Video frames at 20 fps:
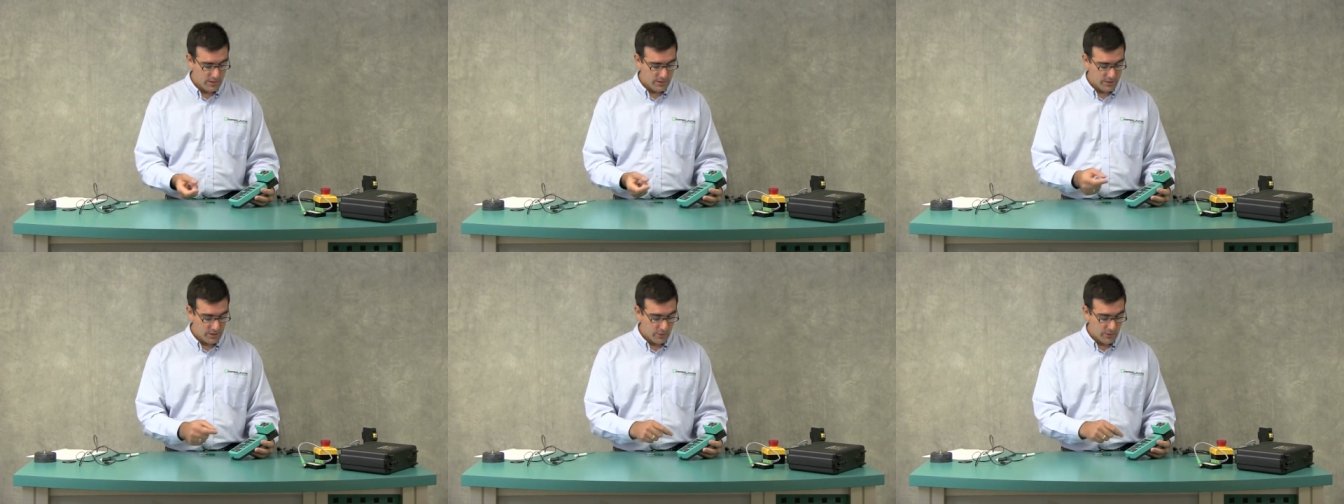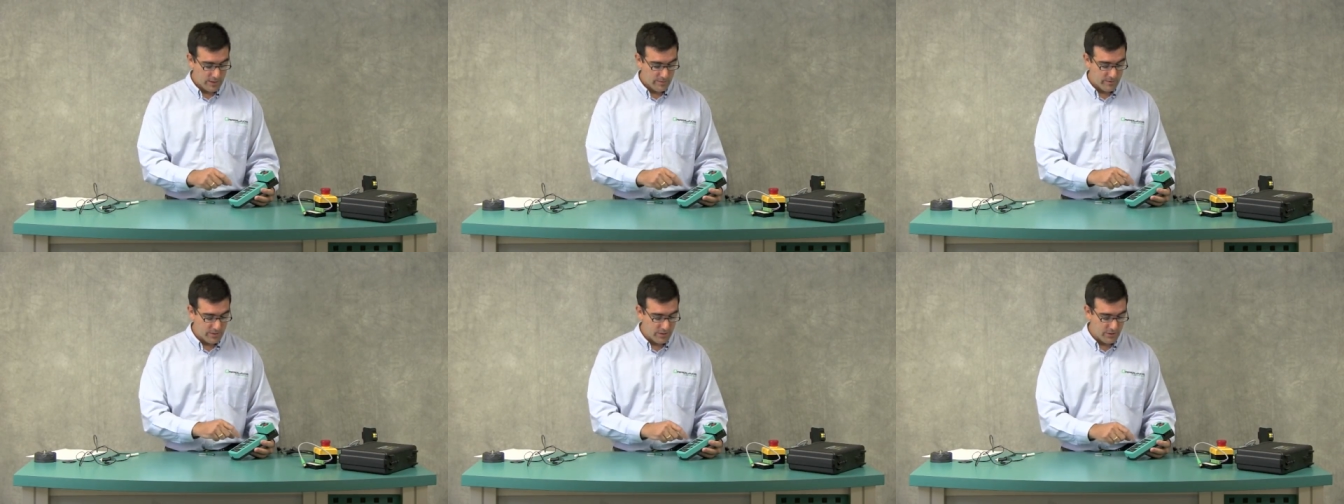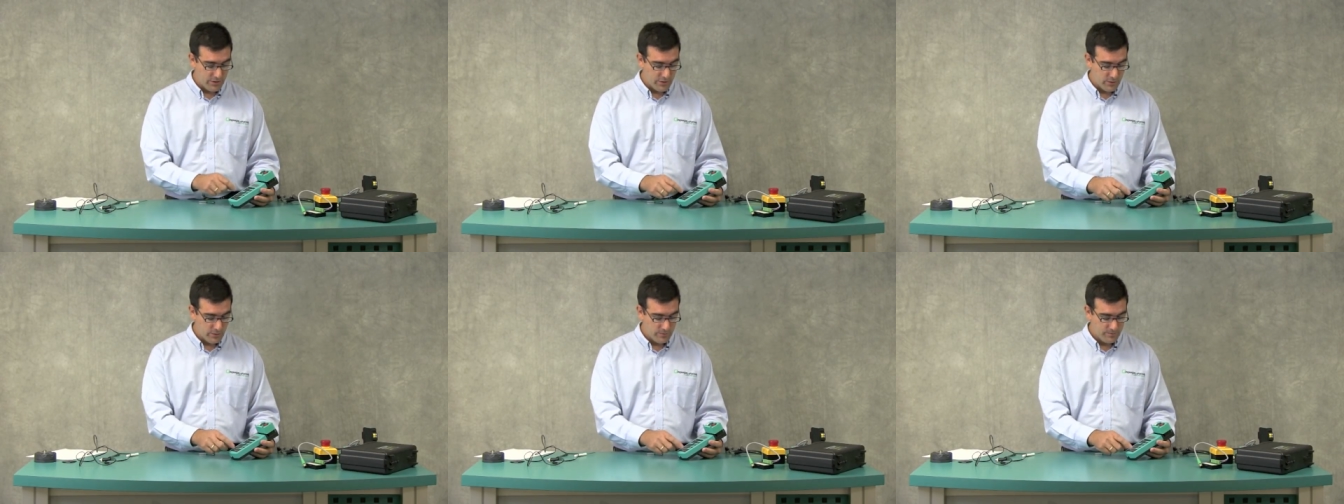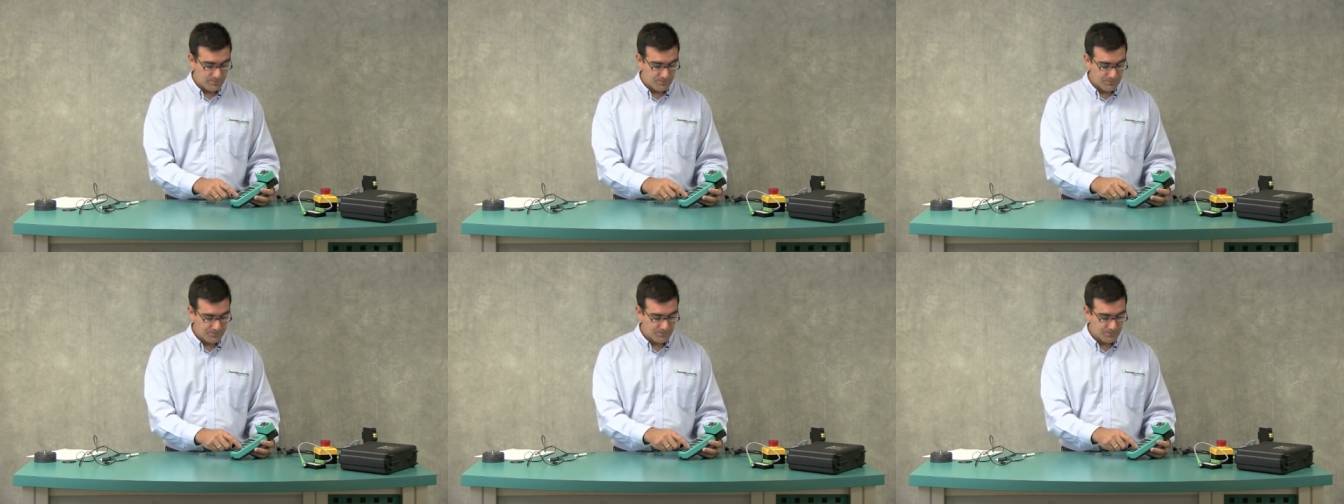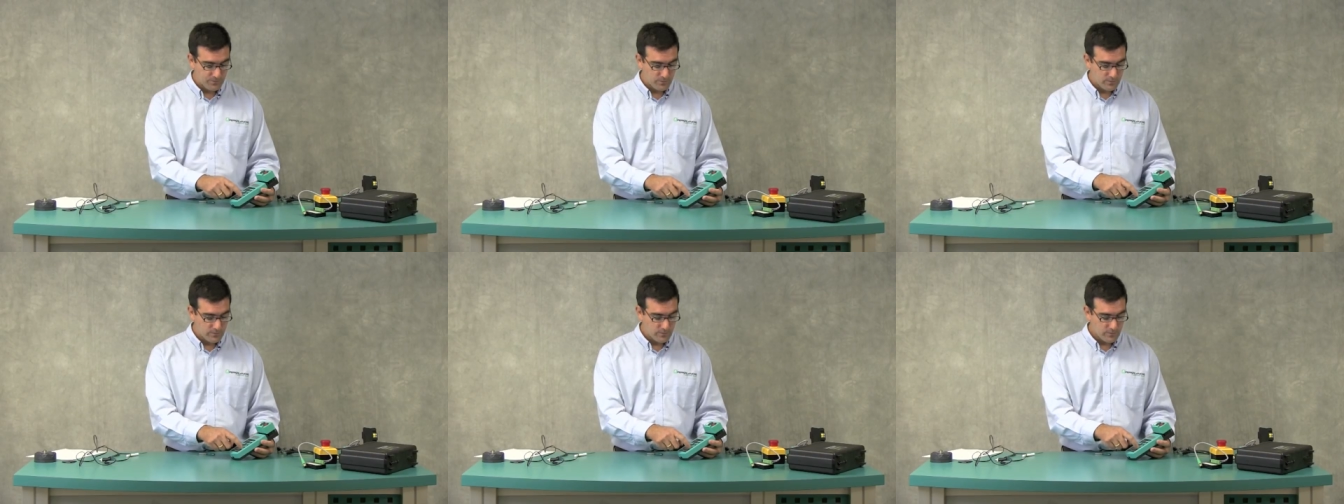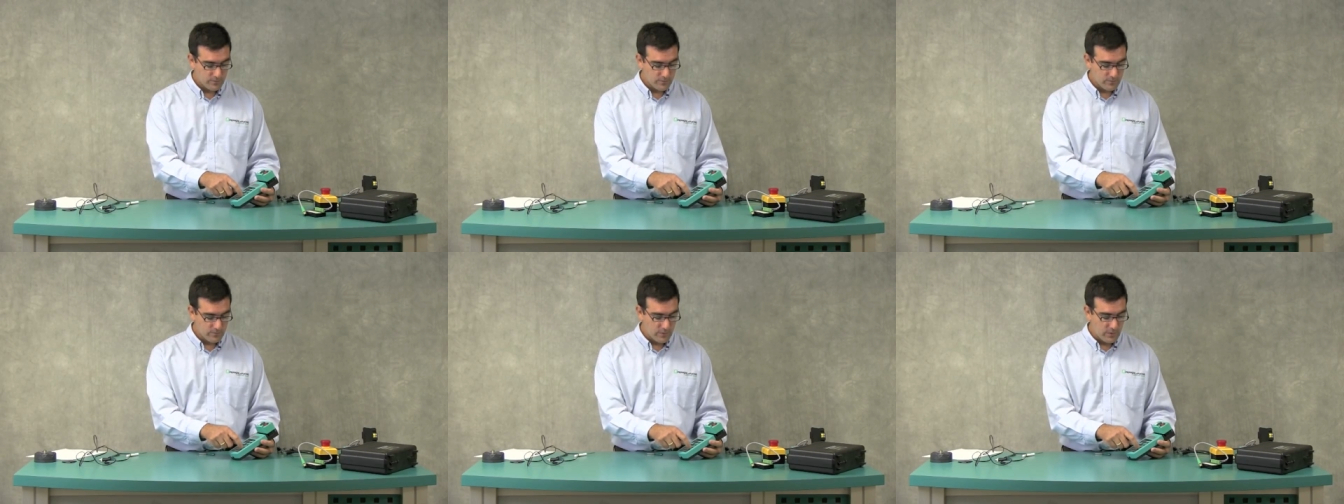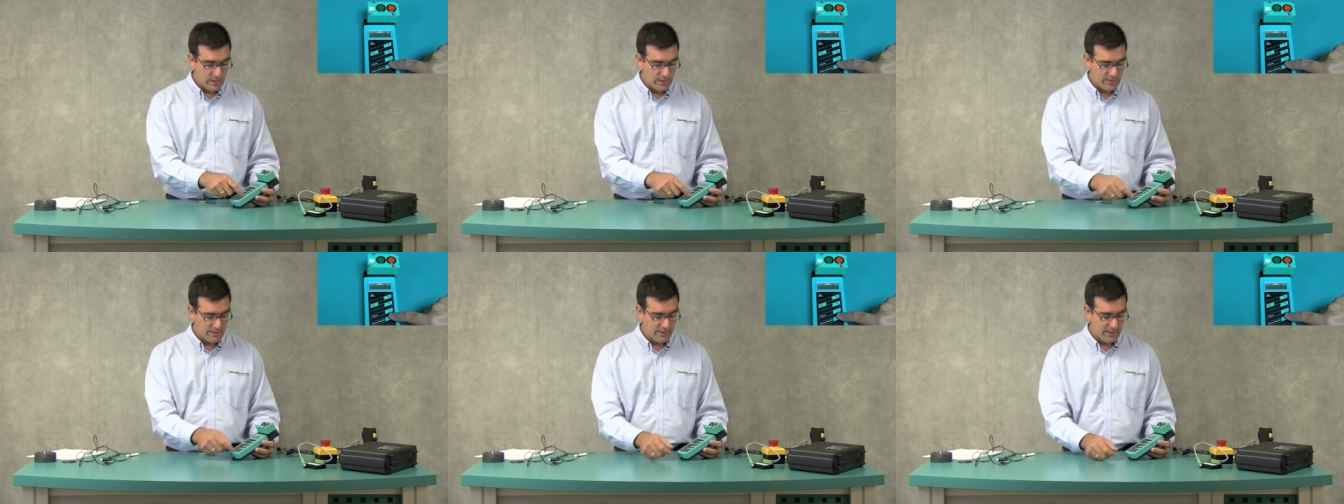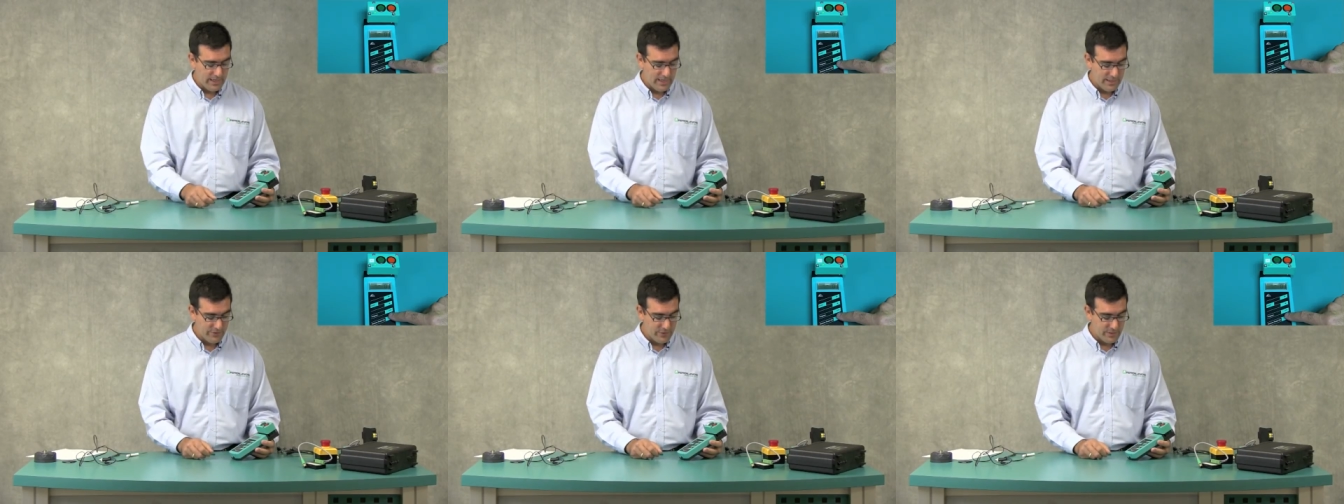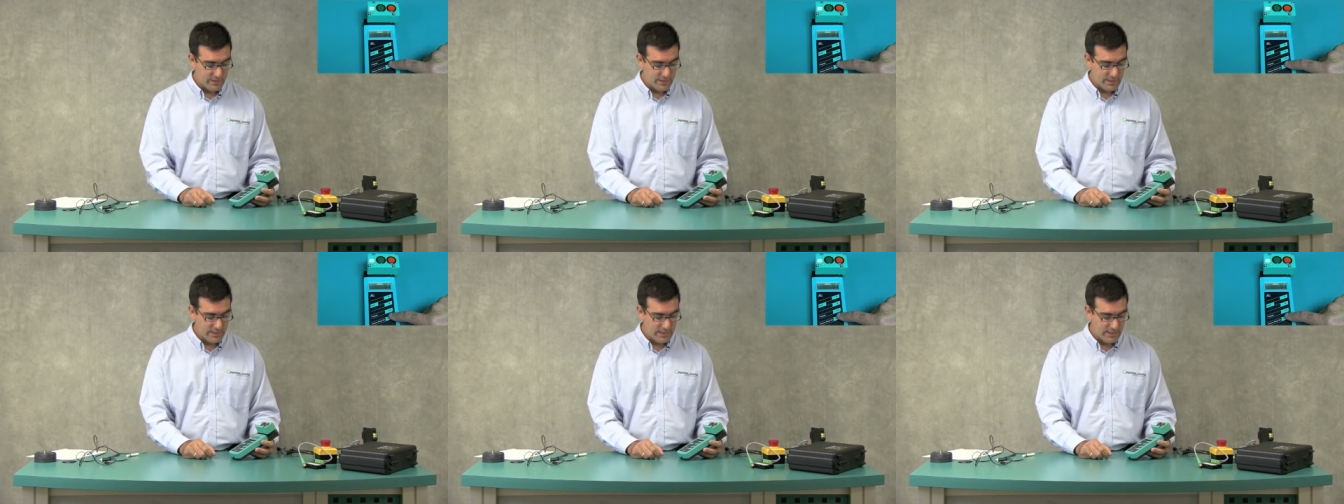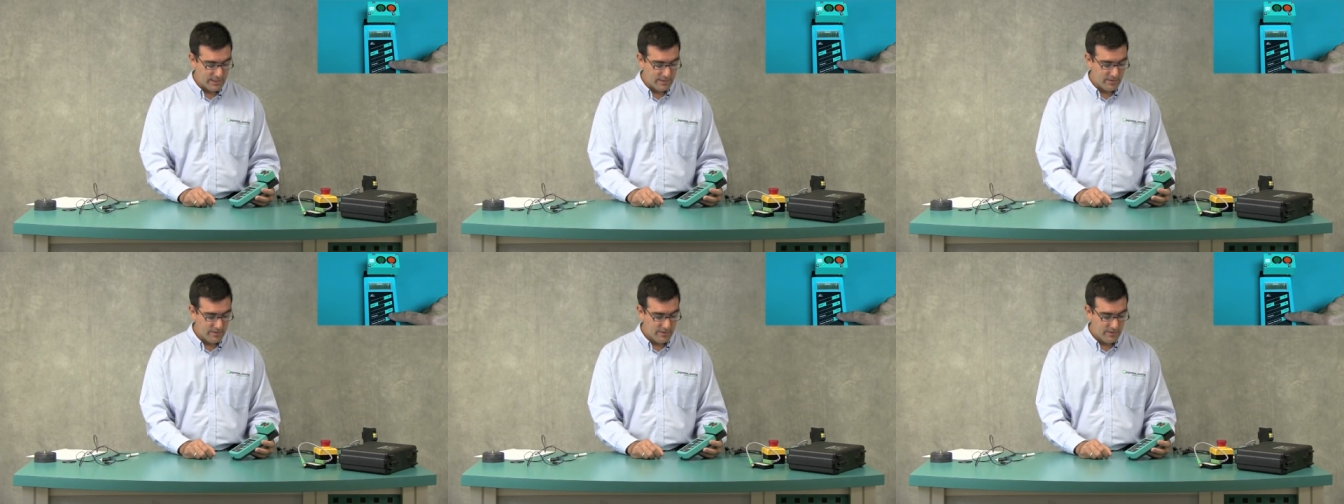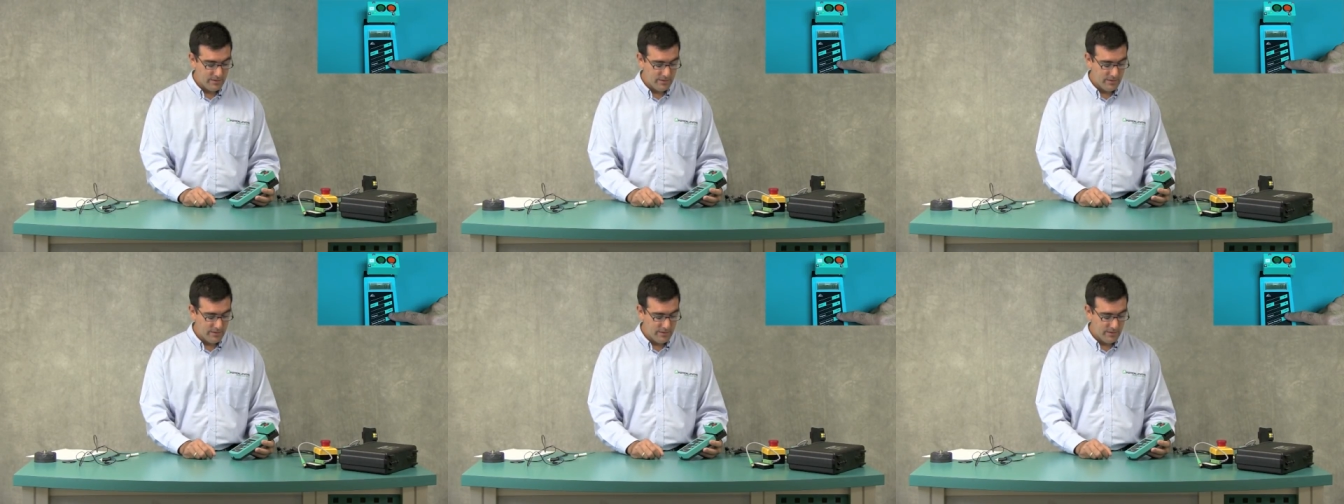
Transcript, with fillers: So what I'm going to do, hit the address key.